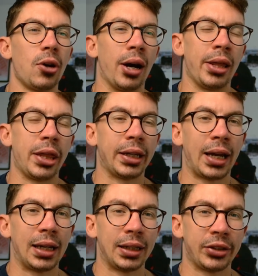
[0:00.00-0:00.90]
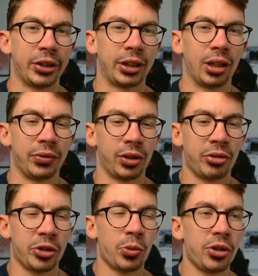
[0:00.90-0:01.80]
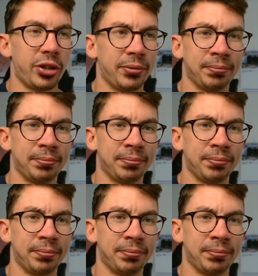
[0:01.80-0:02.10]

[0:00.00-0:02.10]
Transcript: I think, Alex, I'd go for Chris Wood.